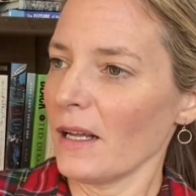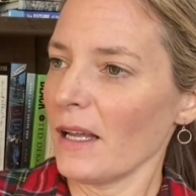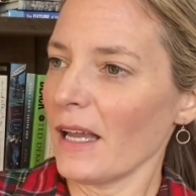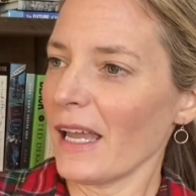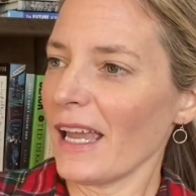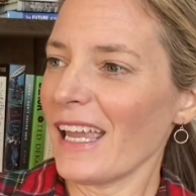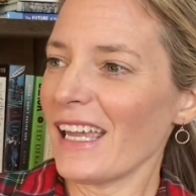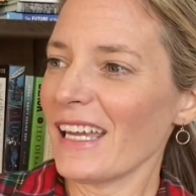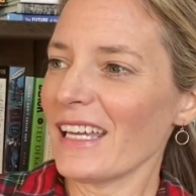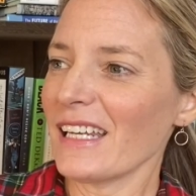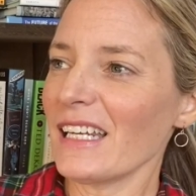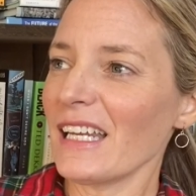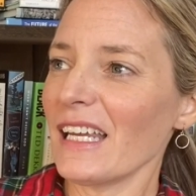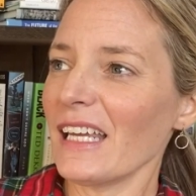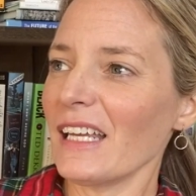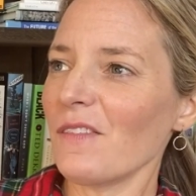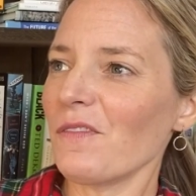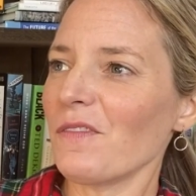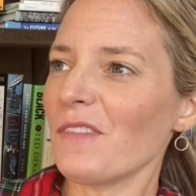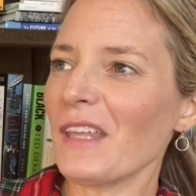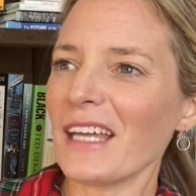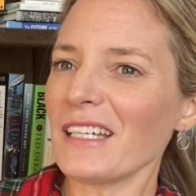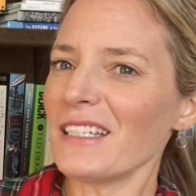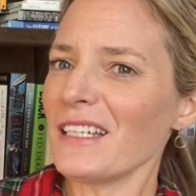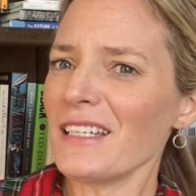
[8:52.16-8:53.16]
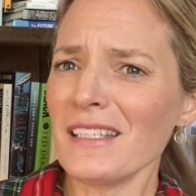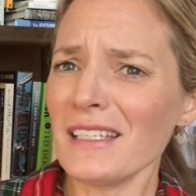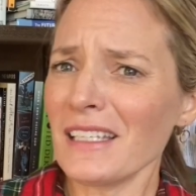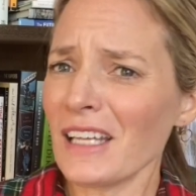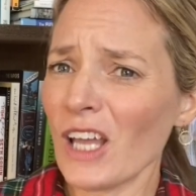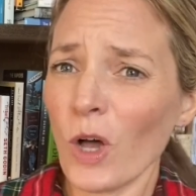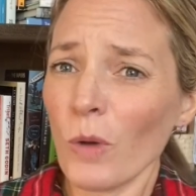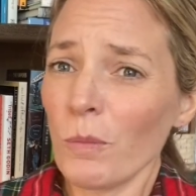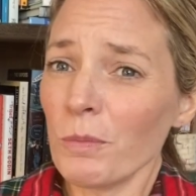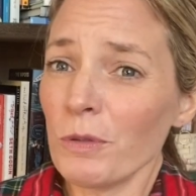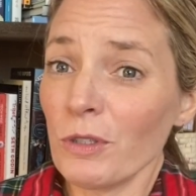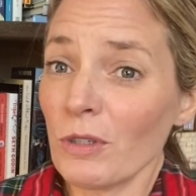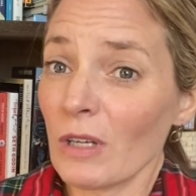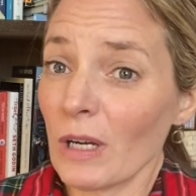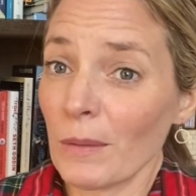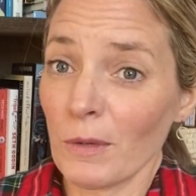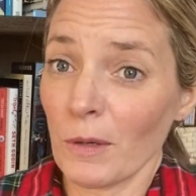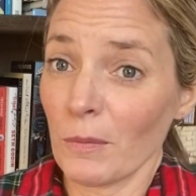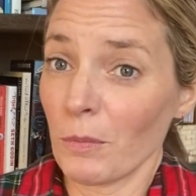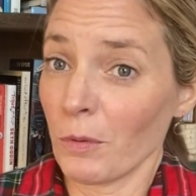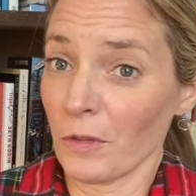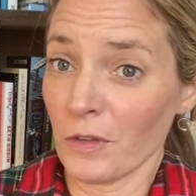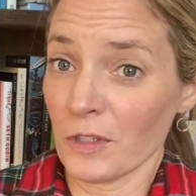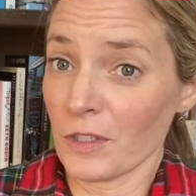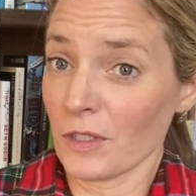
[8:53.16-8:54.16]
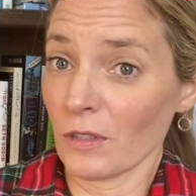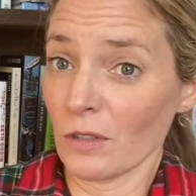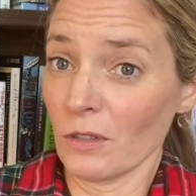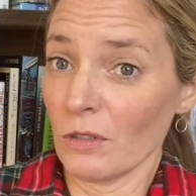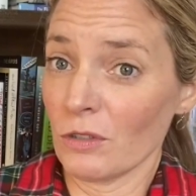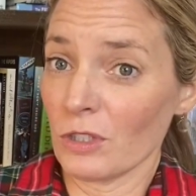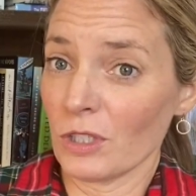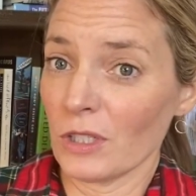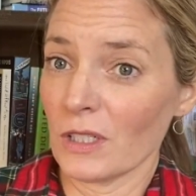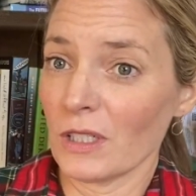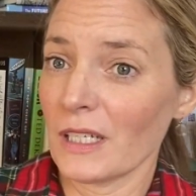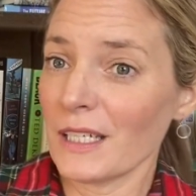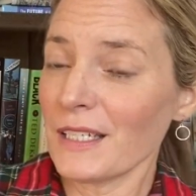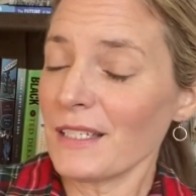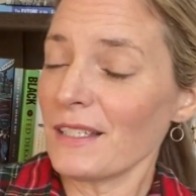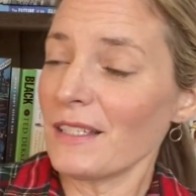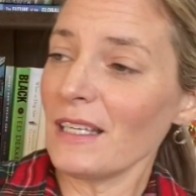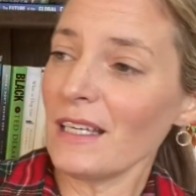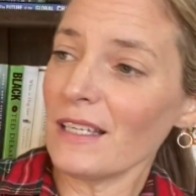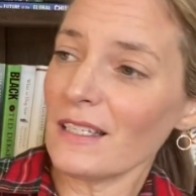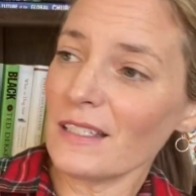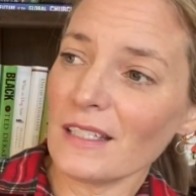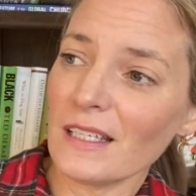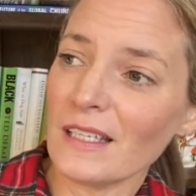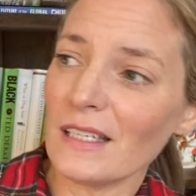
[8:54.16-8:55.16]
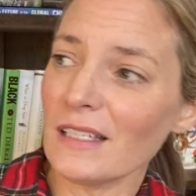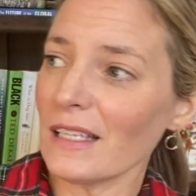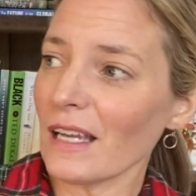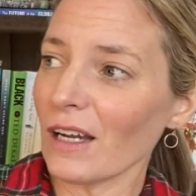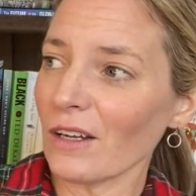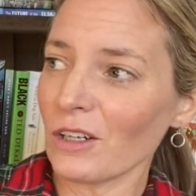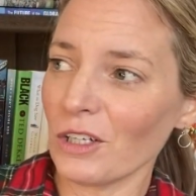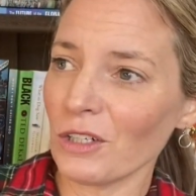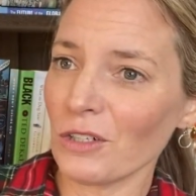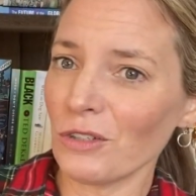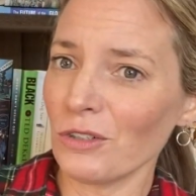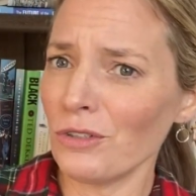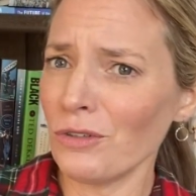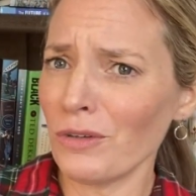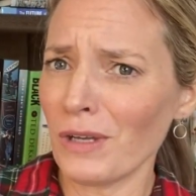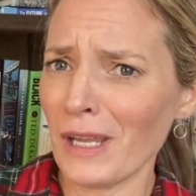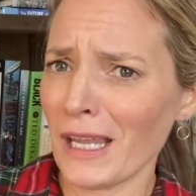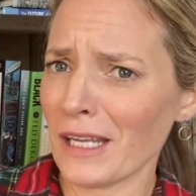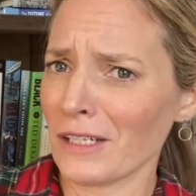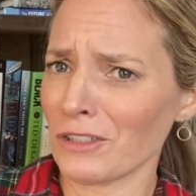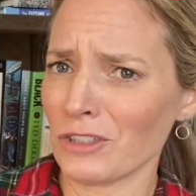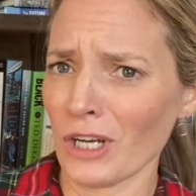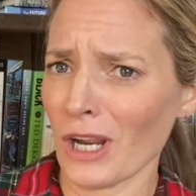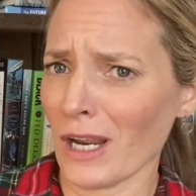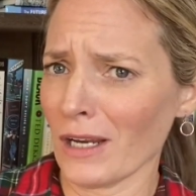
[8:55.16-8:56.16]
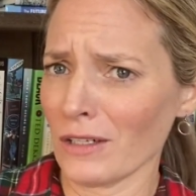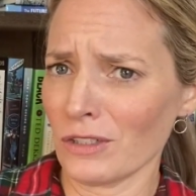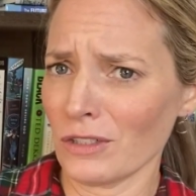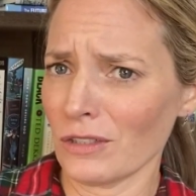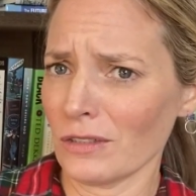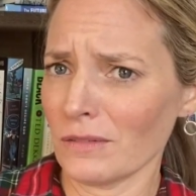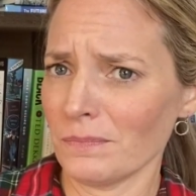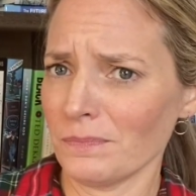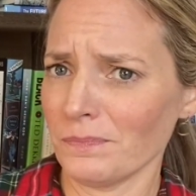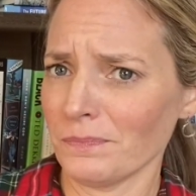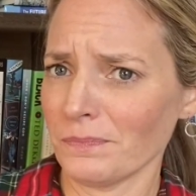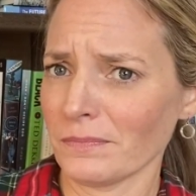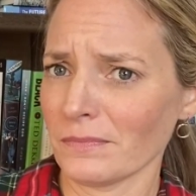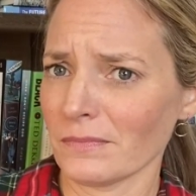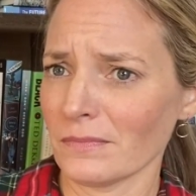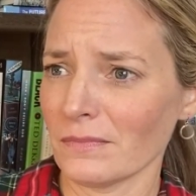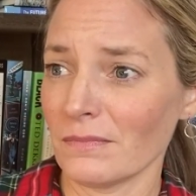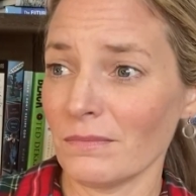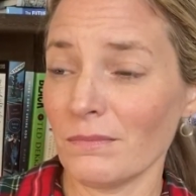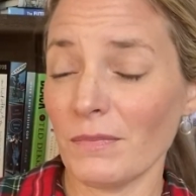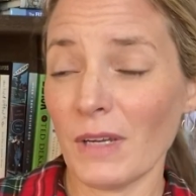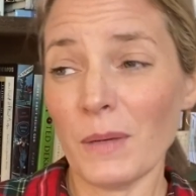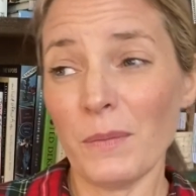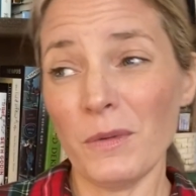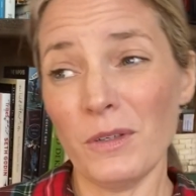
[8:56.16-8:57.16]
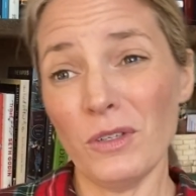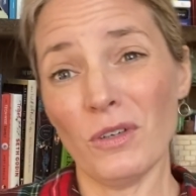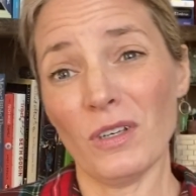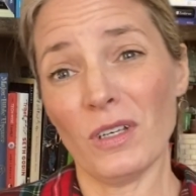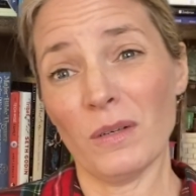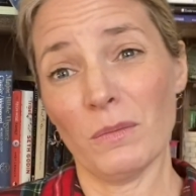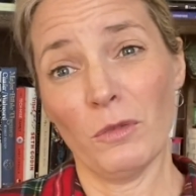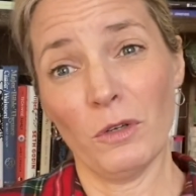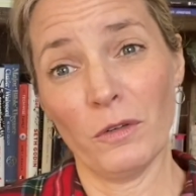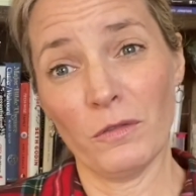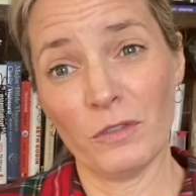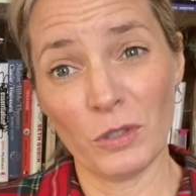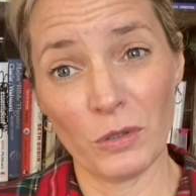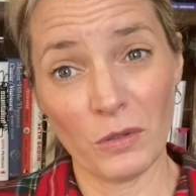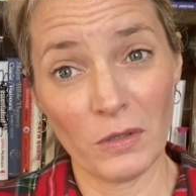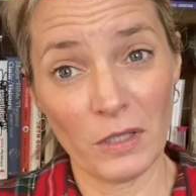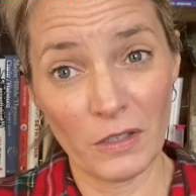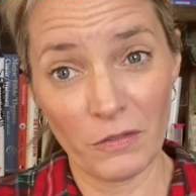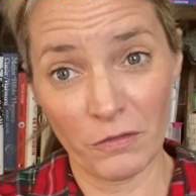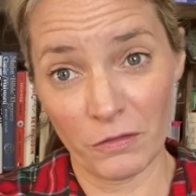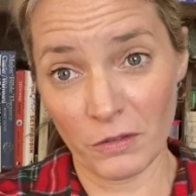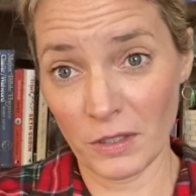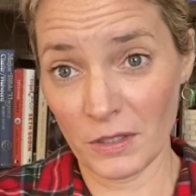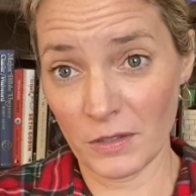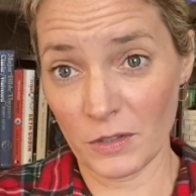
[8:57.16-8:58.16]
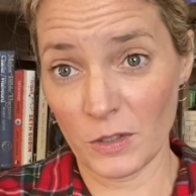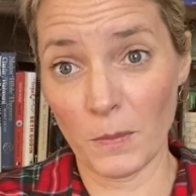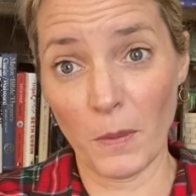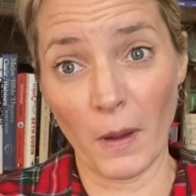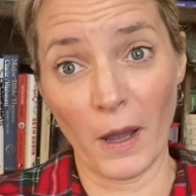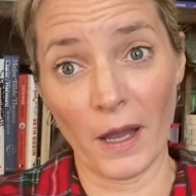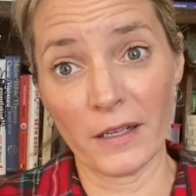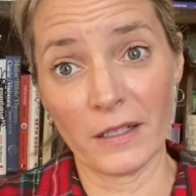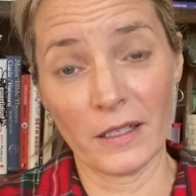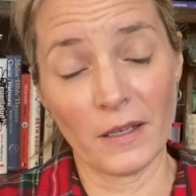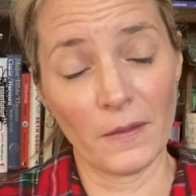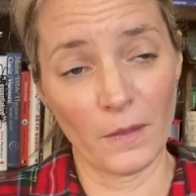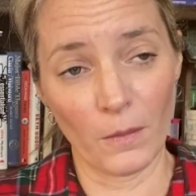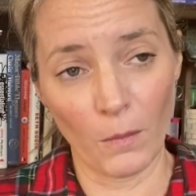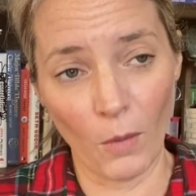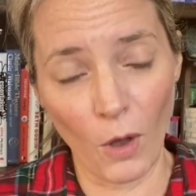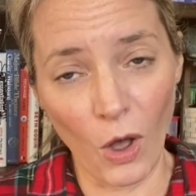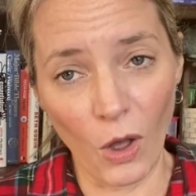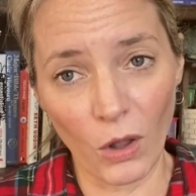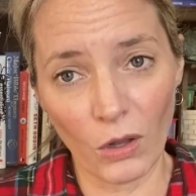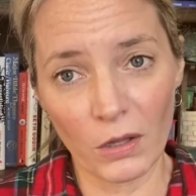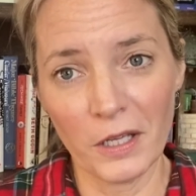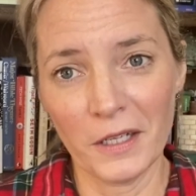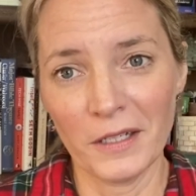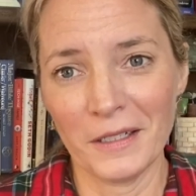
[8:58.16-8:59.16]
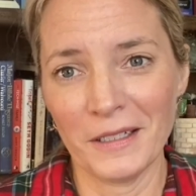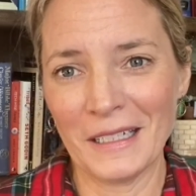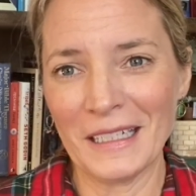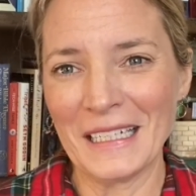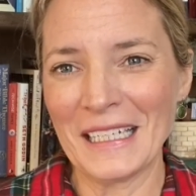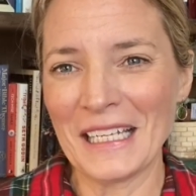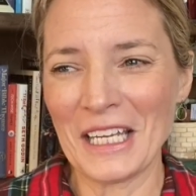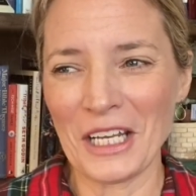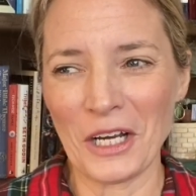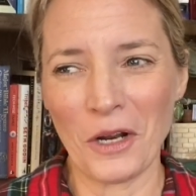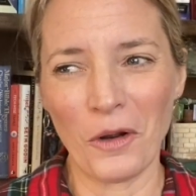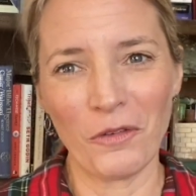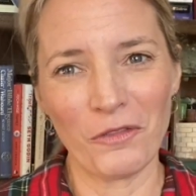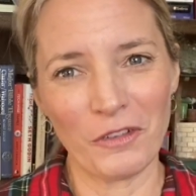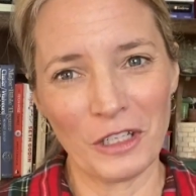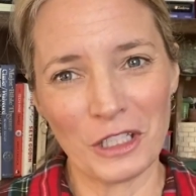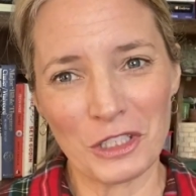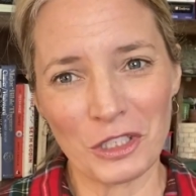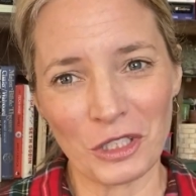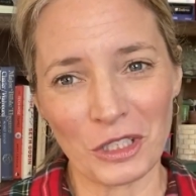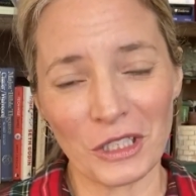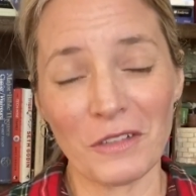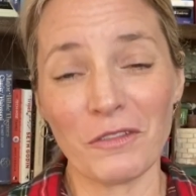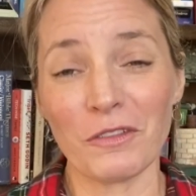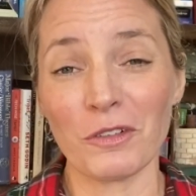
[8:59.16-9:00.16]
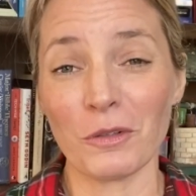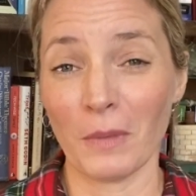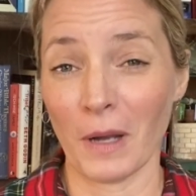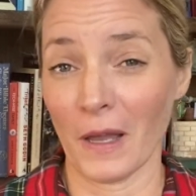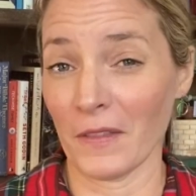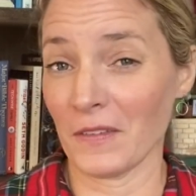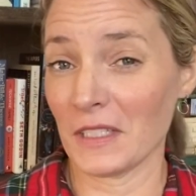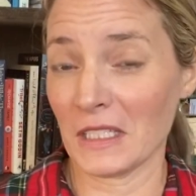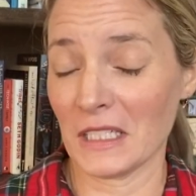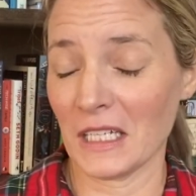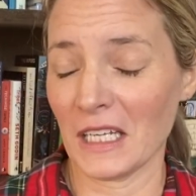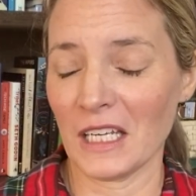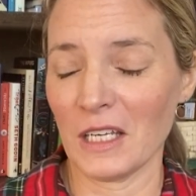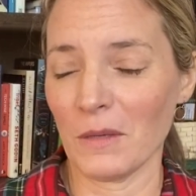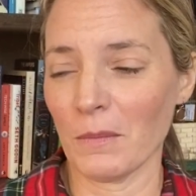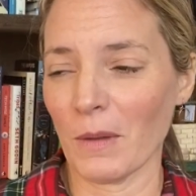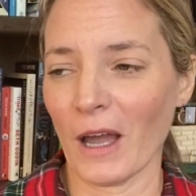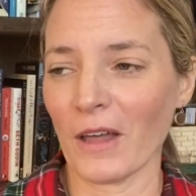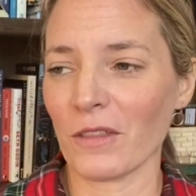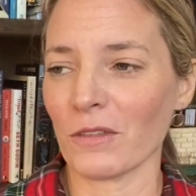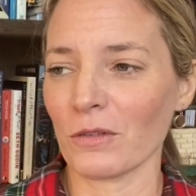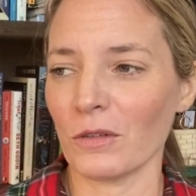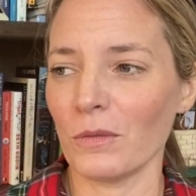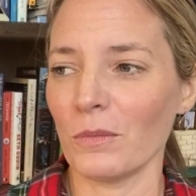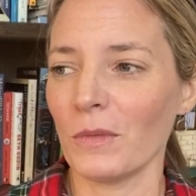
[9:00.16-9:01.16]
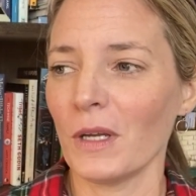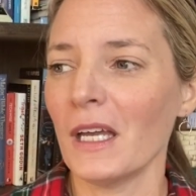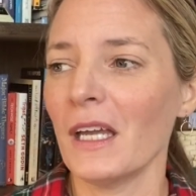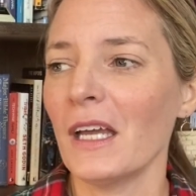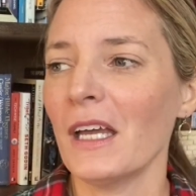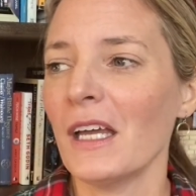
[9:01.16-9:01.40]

And that doesn't help you come up with a solution because these things out here, you can't change. Maybe you can move to a different spot in the mall, eventually if you're by the stinky bathroom.